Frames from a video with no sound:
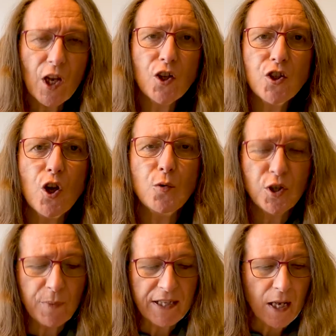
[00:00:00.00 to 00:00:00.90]
So to
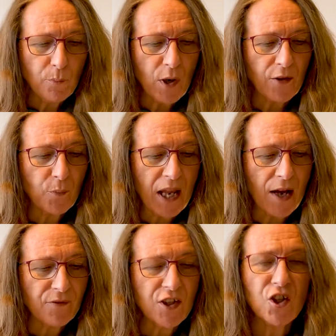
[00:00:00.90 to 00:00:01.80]
begin with, we have
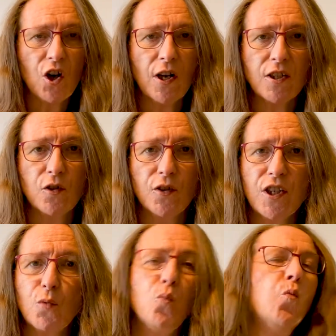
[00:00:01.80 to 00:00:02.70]
this title, this
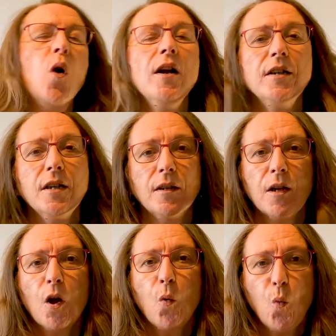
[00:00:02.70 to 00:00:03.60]
one
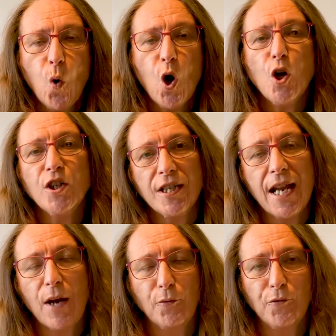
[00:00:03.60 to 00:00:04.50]
word
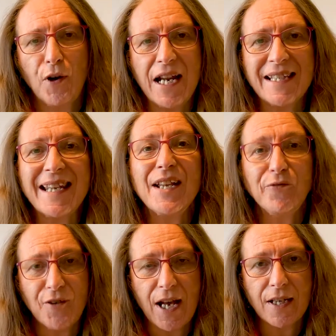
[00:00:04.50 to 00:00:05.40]
noun phrase,
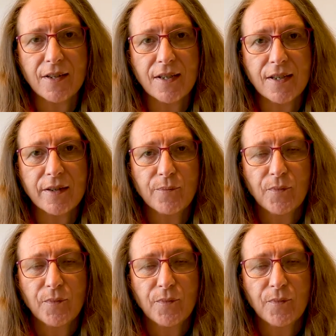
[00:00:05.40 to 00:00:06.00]
effects.